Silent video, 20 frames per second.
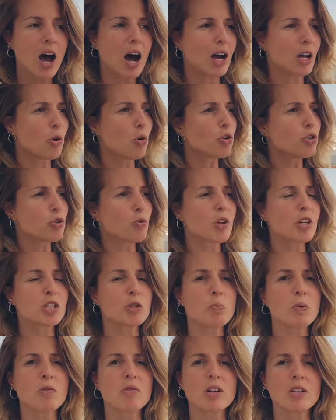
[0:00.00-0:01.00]
I also
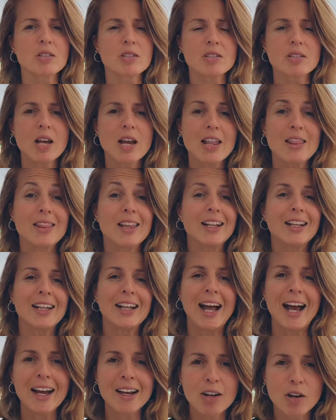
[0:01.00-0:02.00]
experience the
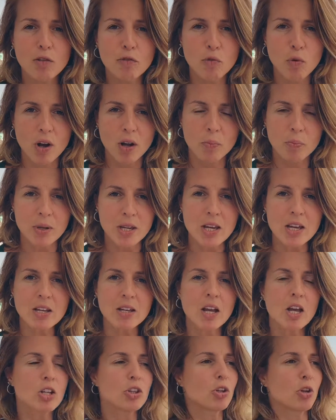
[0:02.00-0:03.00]
lack of
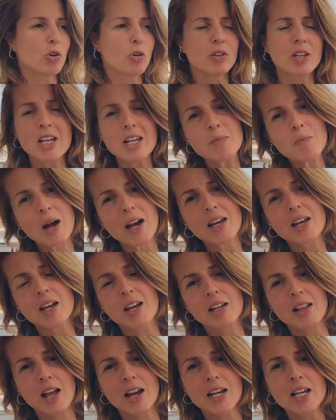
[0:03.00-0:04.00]
well-being, not only in my
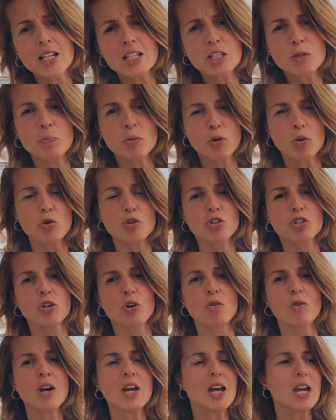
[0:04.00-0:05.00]
clients, but
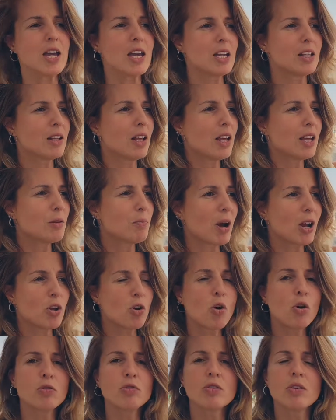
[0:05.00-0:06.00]
also in my
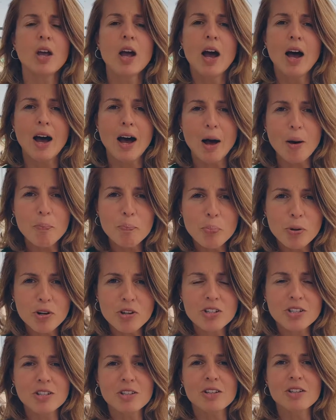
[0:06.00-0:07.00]
own
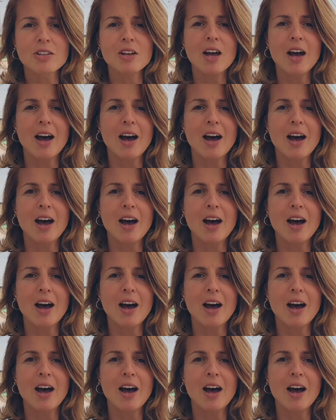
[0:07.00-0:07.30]
personal